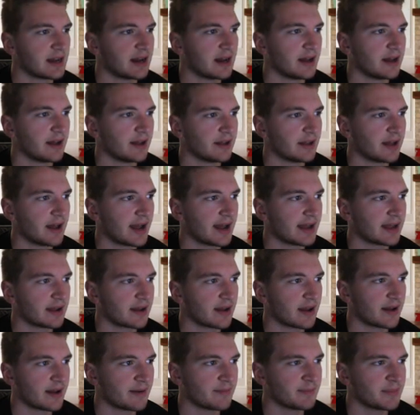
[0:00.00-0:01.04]
uh,
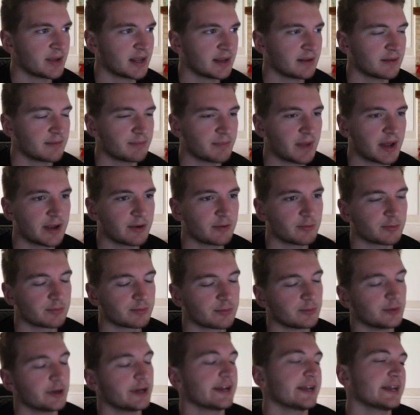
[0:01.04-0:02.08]
I, my, my,
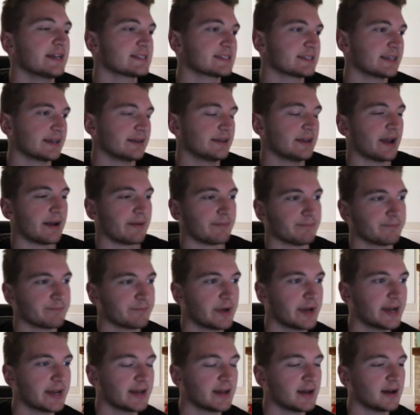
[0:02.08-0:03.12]
well, I guess, like, yeah,
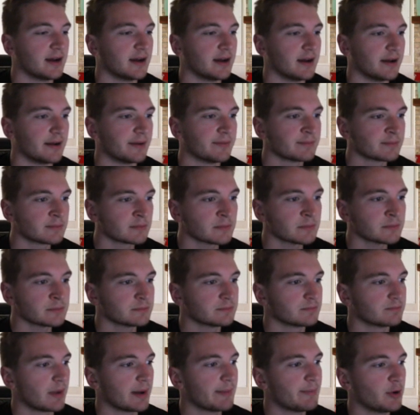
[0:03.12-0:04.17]
my, uh,
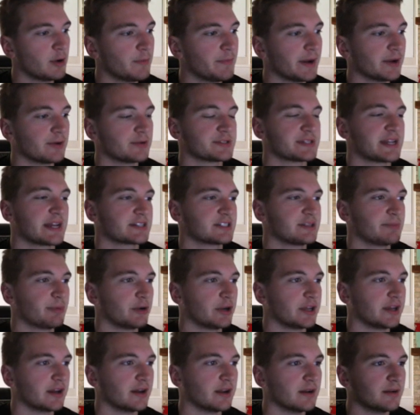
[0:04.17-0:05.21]
my bullpen was actually
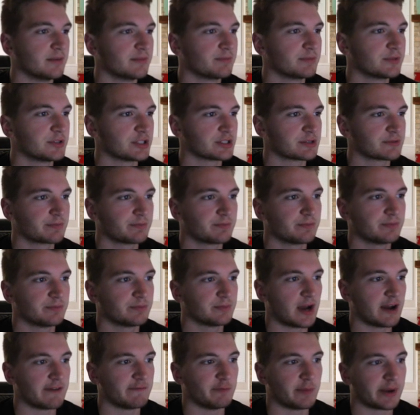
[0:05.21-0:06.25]
pretty good, just
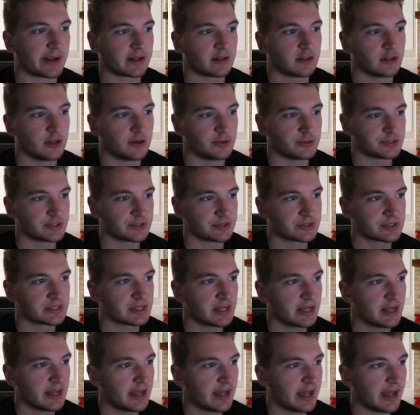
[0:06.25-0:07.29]
off of my closers.
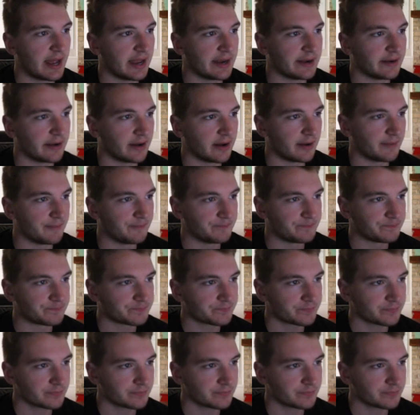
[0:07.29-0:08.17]
And, um,